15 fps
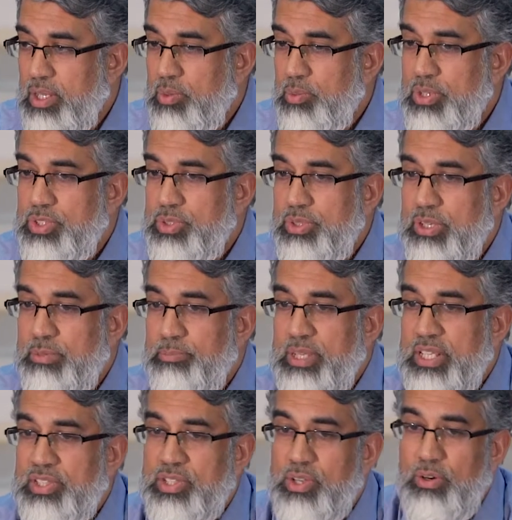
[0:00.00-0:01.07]
We shouldn't be
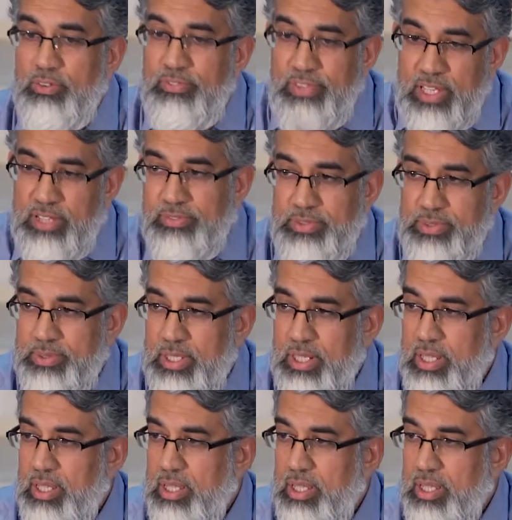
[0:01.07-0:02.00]
so fearful